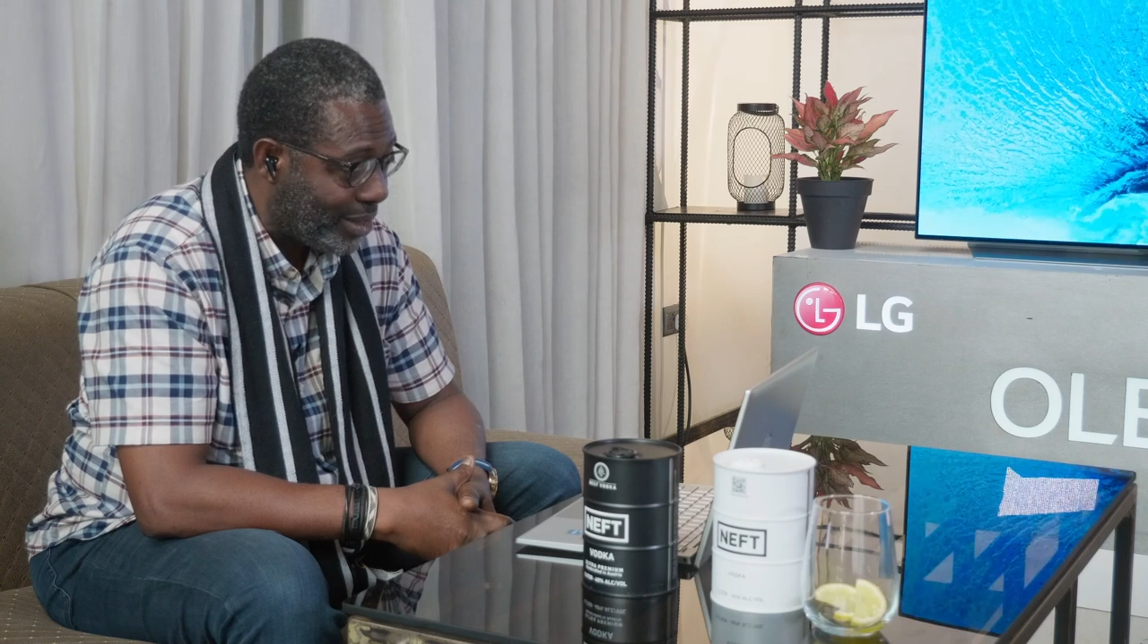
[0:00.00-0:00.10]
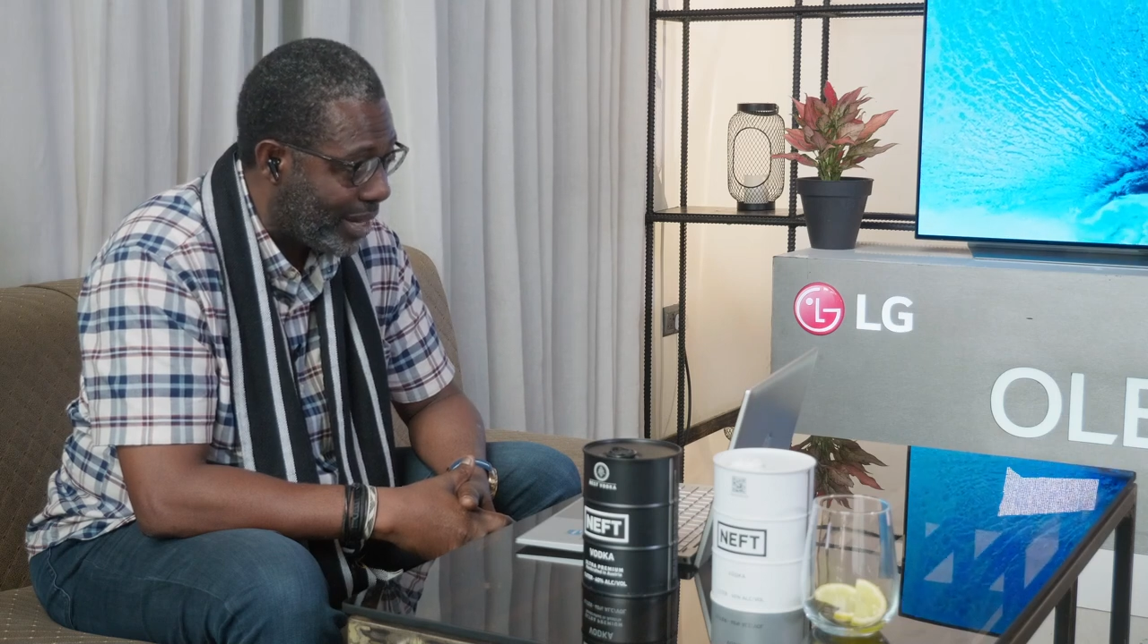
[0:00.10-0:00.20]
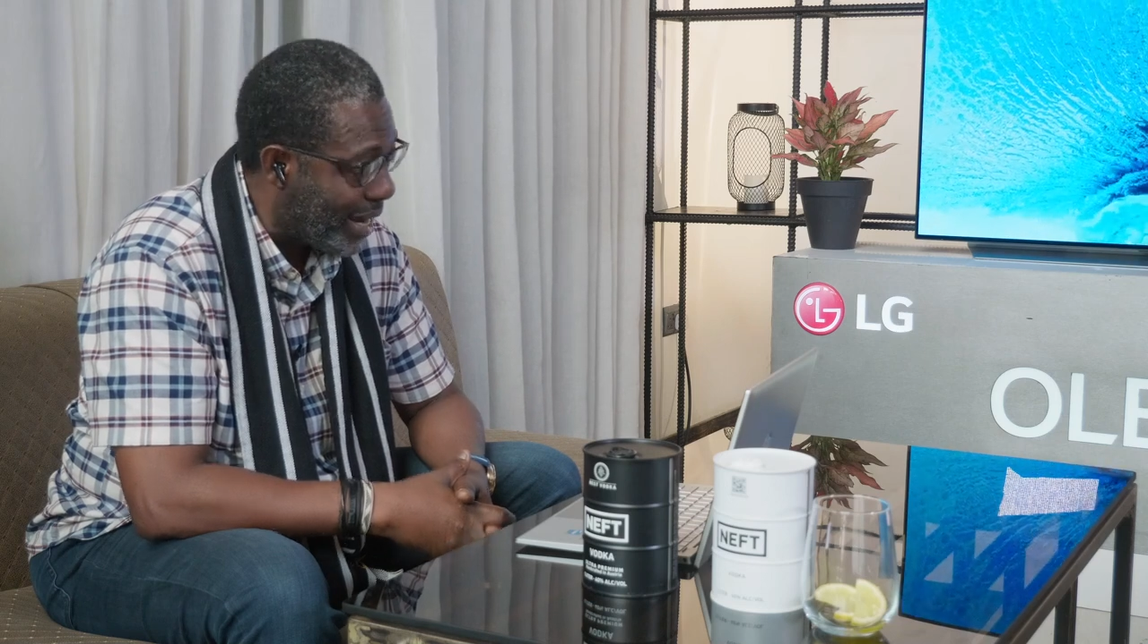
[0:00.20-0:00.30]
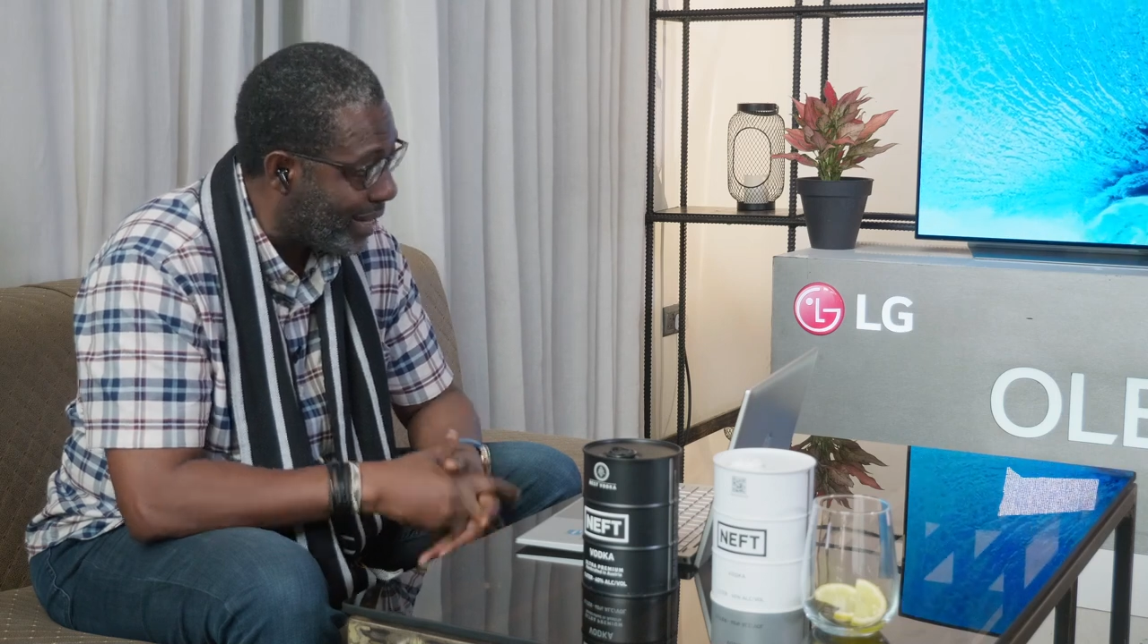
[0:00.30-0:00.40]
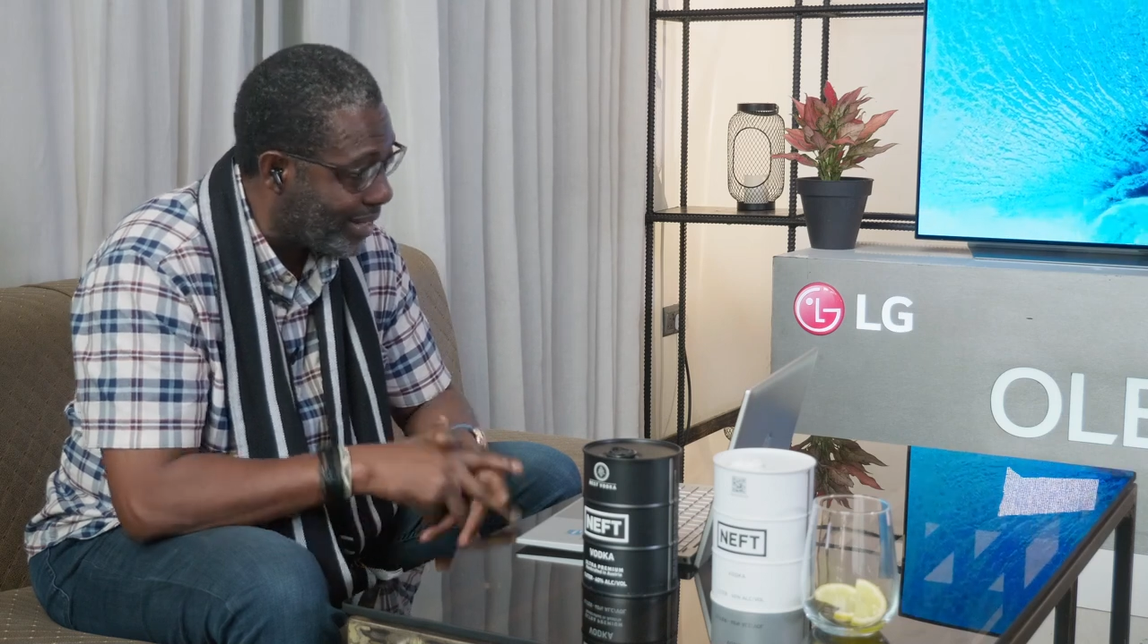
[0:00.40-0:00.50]

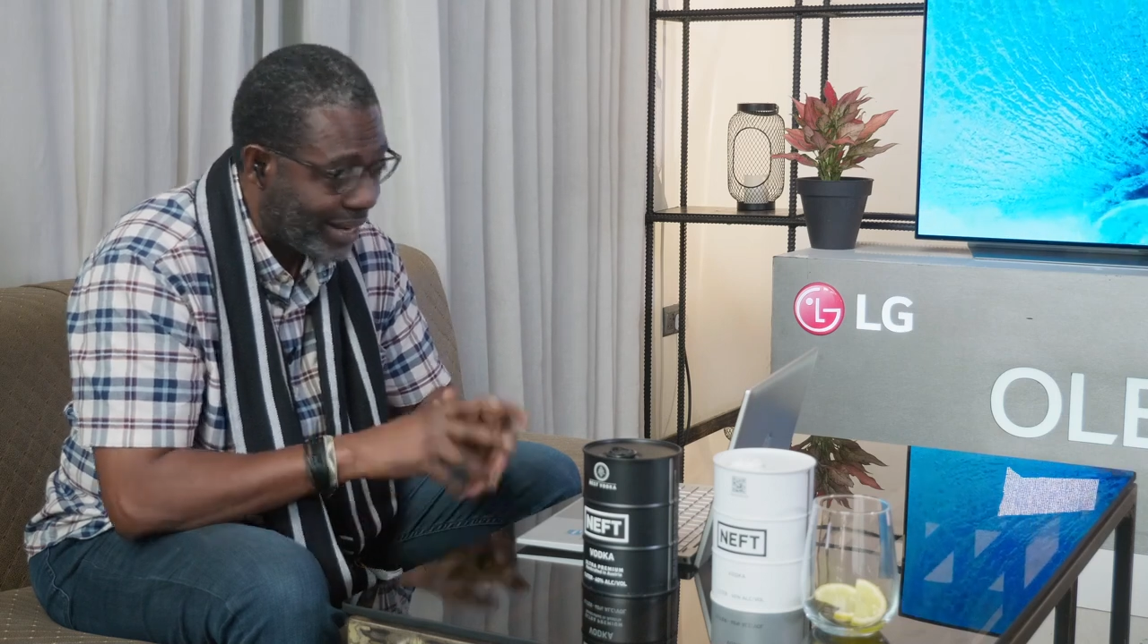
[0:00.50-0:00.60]
you guys